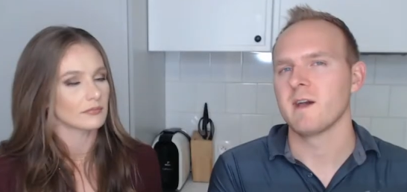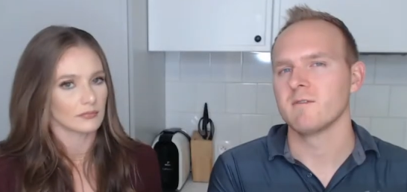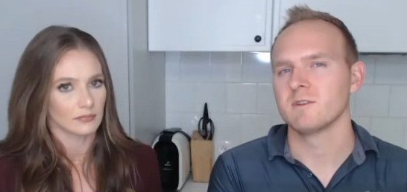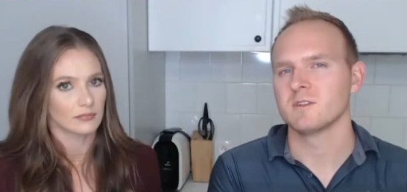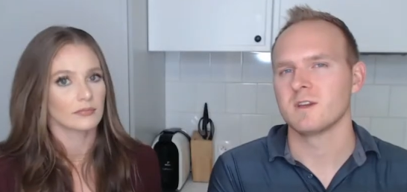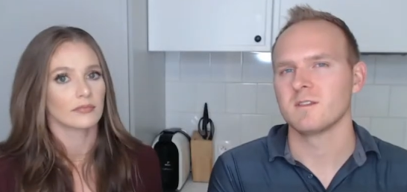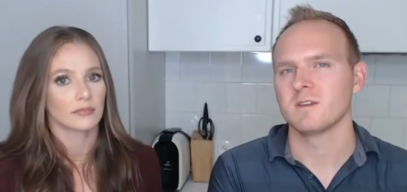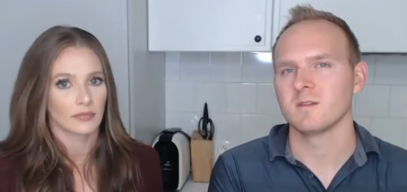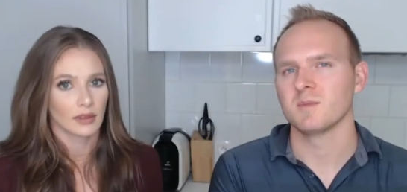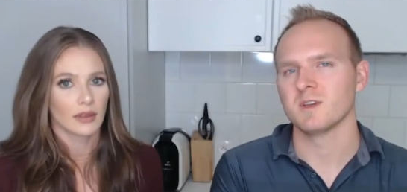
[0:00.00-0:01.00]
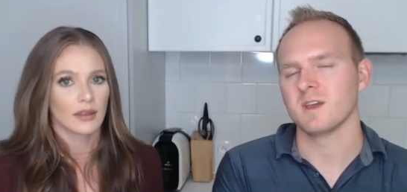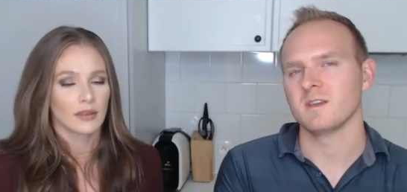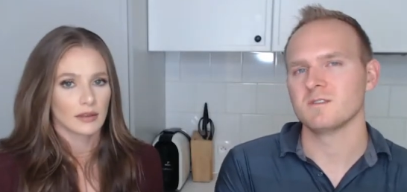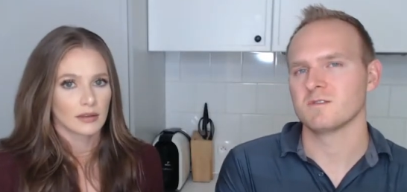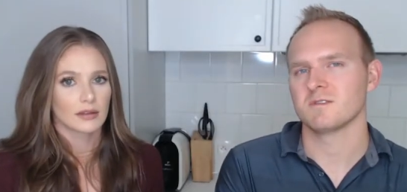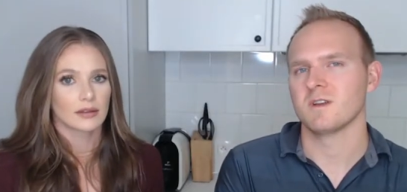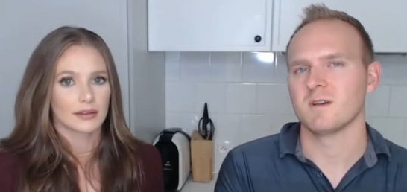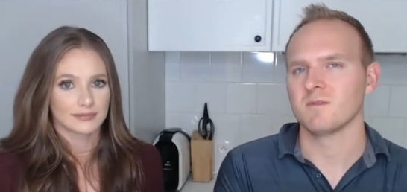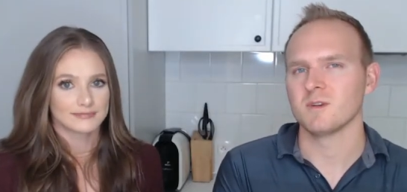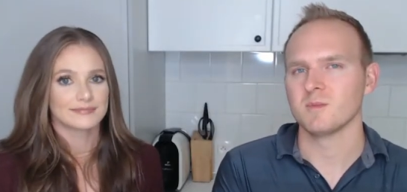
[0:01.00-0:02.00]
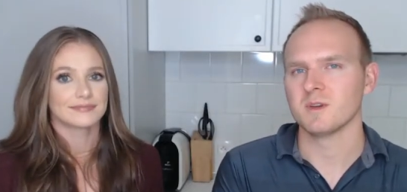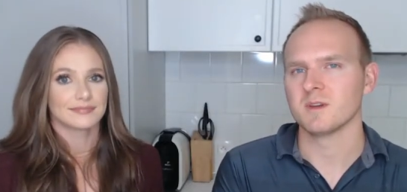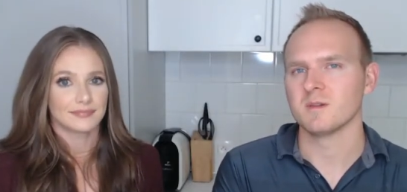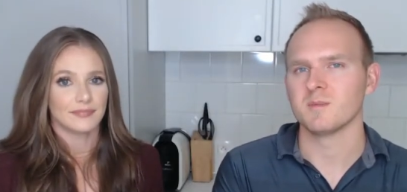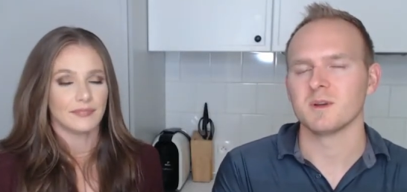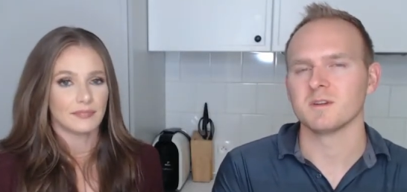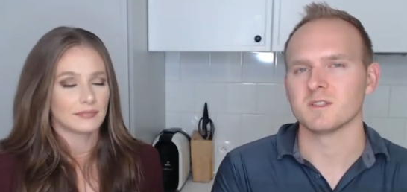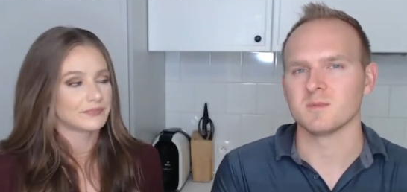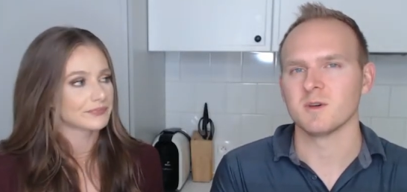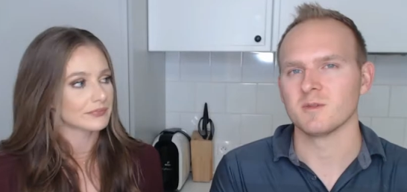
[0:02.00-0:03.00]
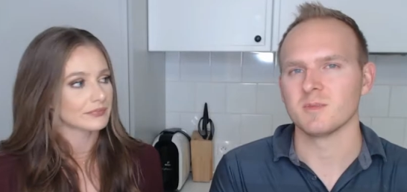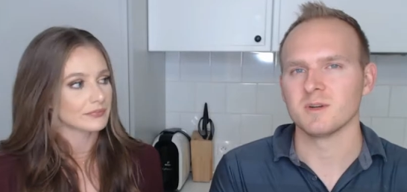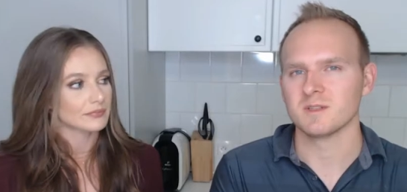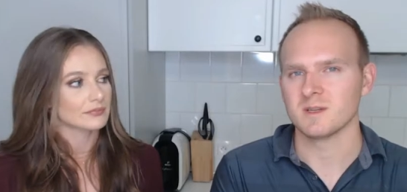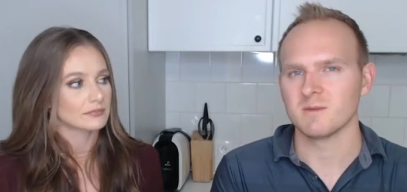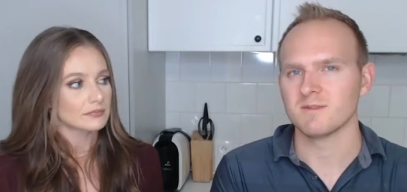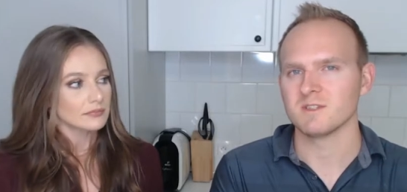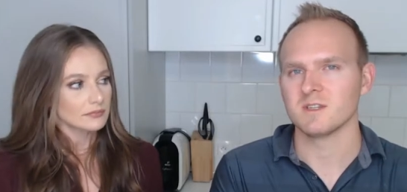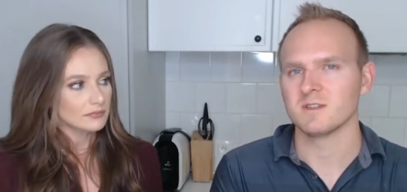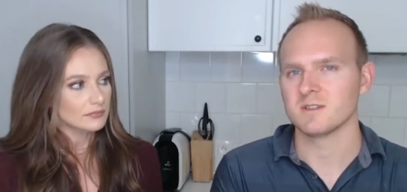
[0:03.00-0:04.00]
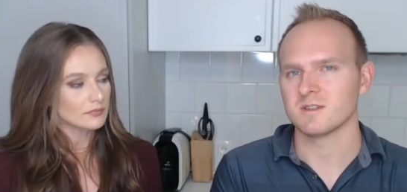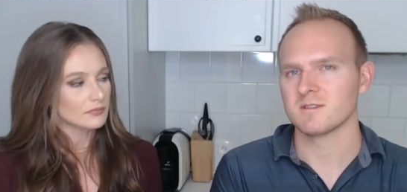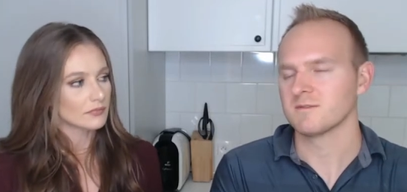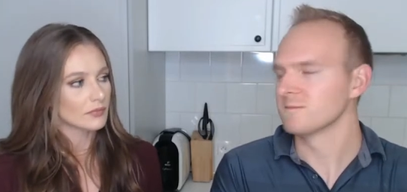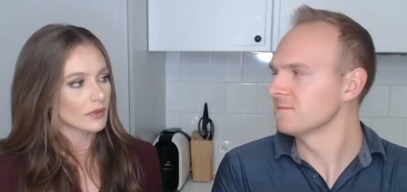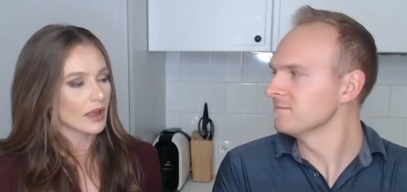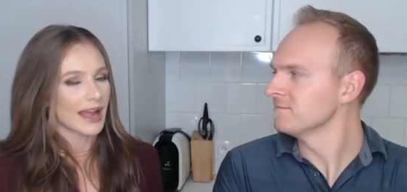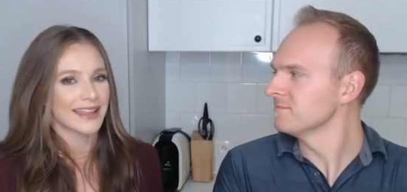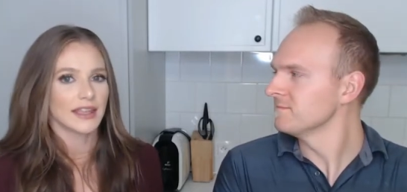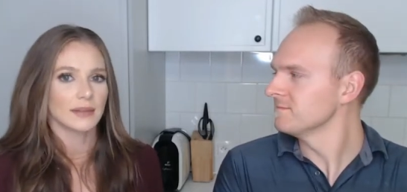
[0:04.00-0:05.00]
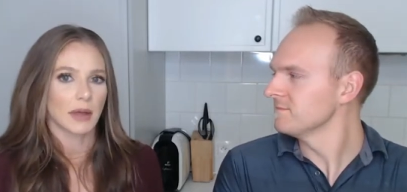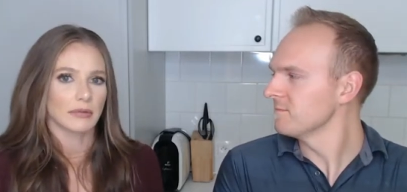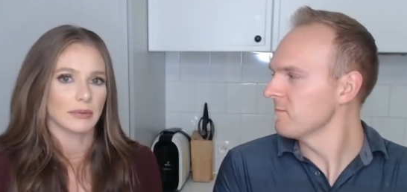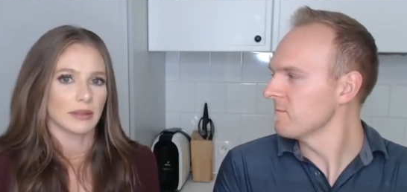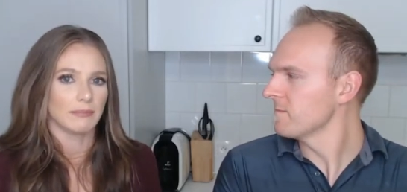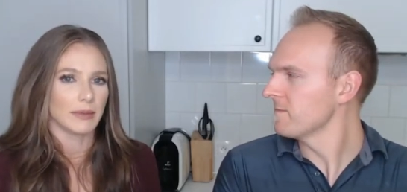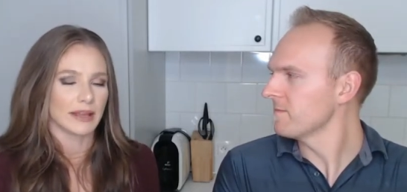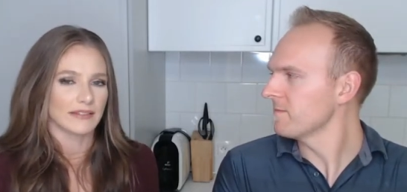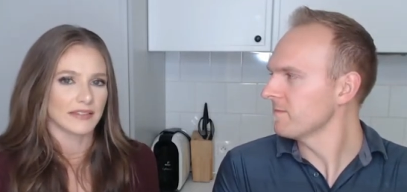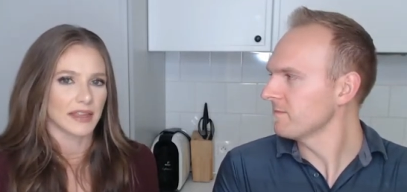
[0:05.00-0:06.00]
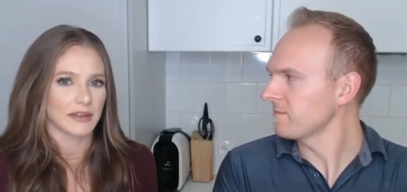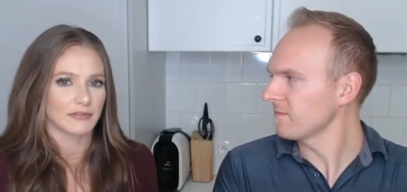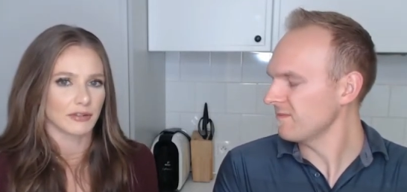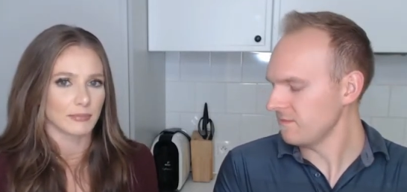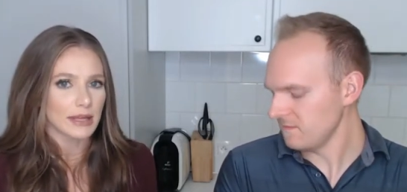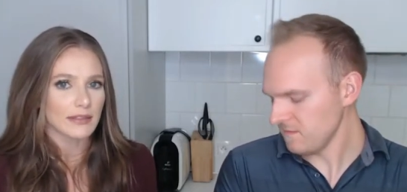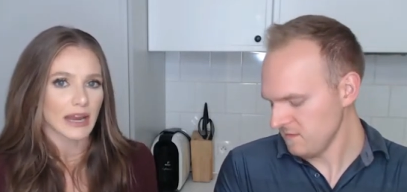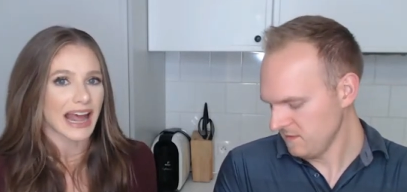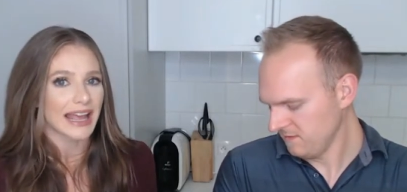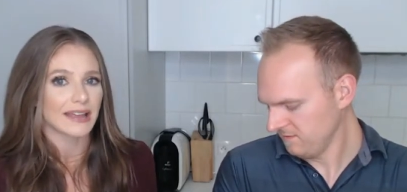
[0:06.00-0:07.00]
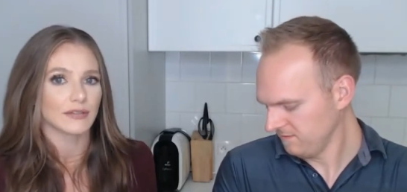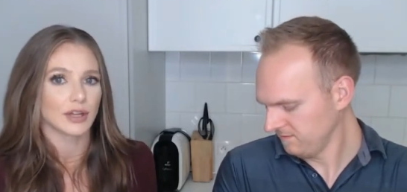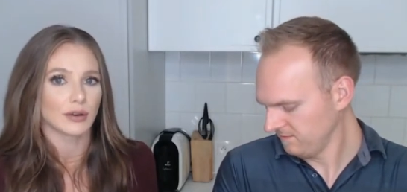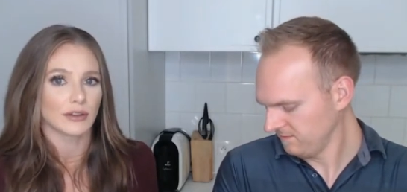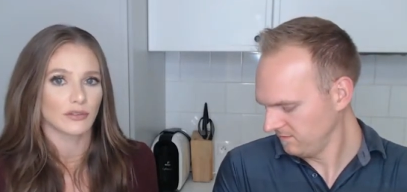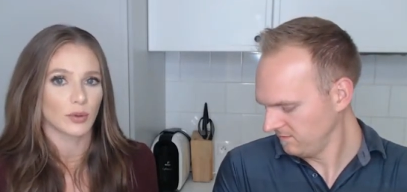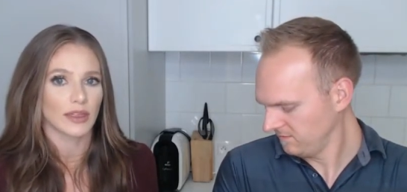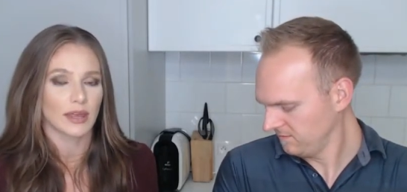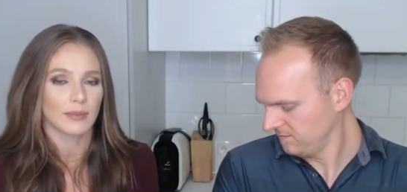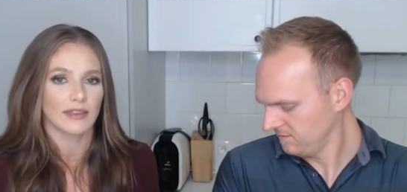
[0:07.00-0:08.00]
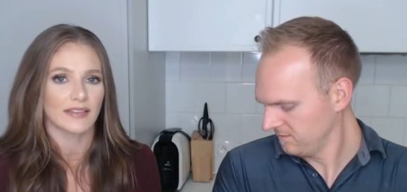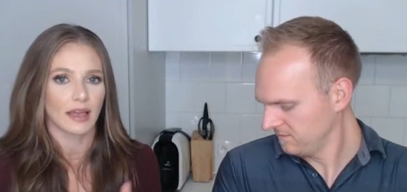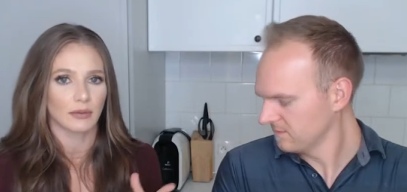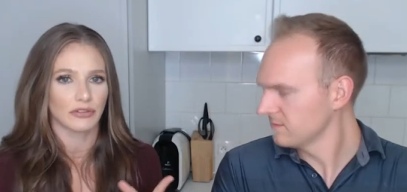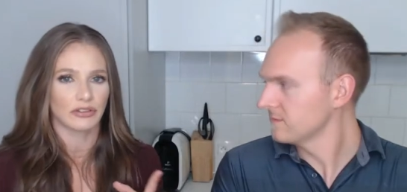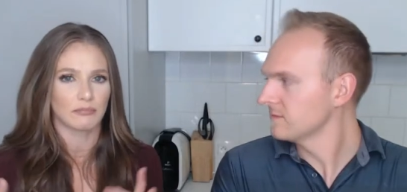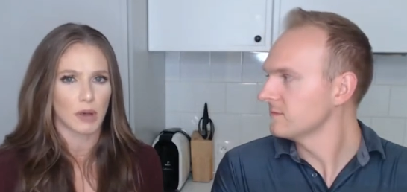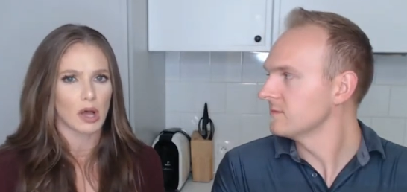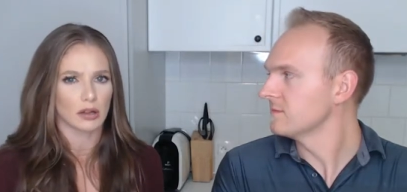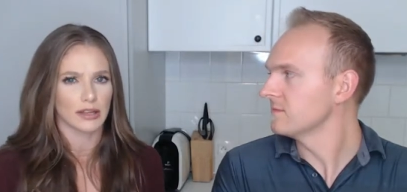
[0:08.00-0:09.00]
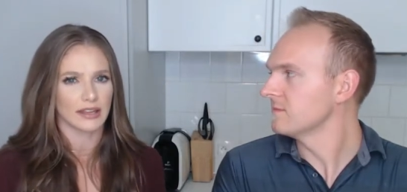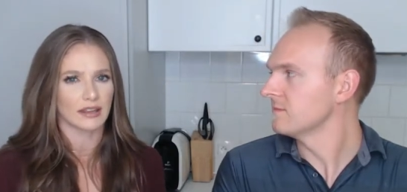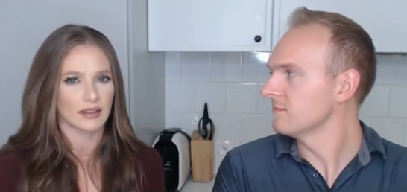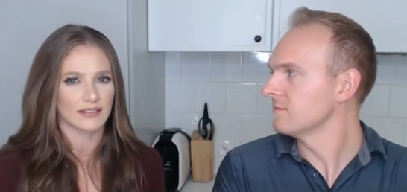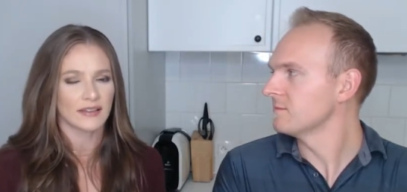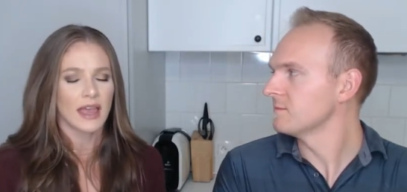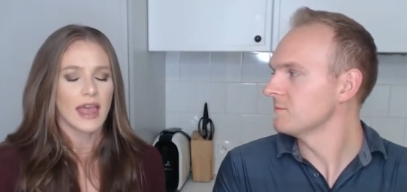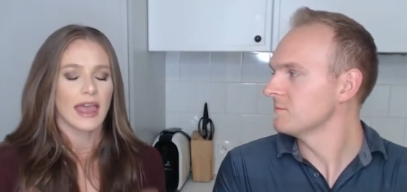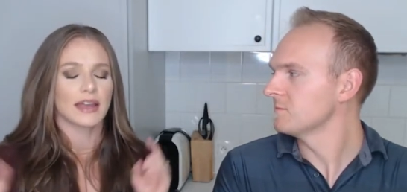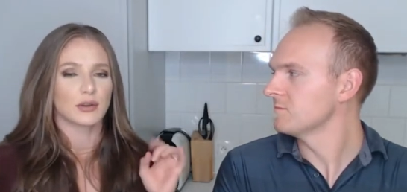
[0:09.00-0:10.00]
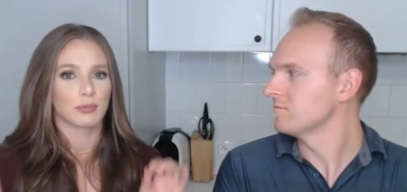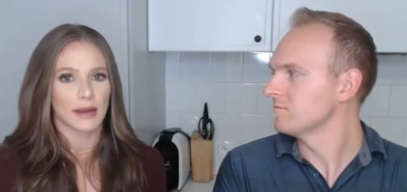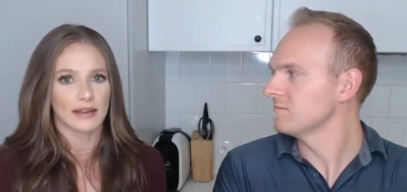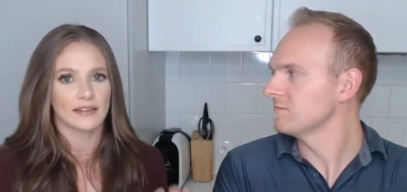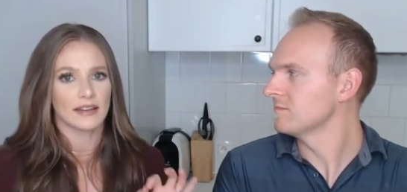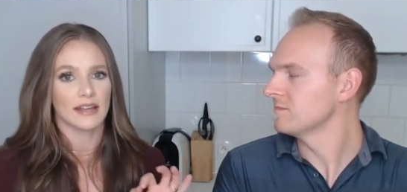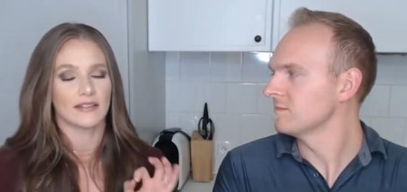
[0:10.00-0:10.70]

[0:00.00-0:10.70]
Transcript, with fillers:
Speaker 1: of mm-hmm. average, I think. But yeah, he's just not very big compared to some other pugs that we've seen and stuff.
Speaker 2: I think probably the biggest thing for me that I have noticed with him is how small he is. And granted,